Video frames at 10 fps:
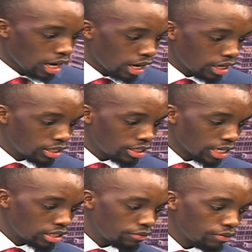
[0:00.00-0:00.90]
It is
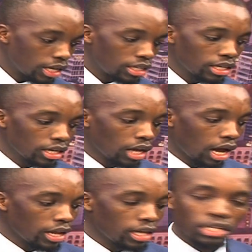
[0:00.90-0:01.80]
as if getting
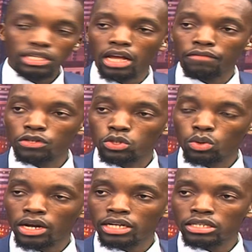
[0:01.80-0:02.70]
NHIF
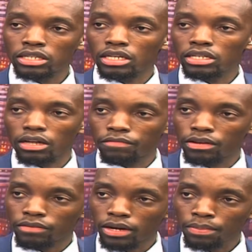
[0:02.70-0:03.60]
insurance is a
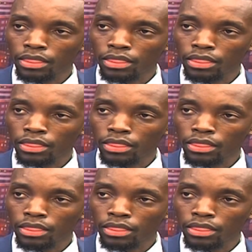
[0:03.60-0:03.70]
favor.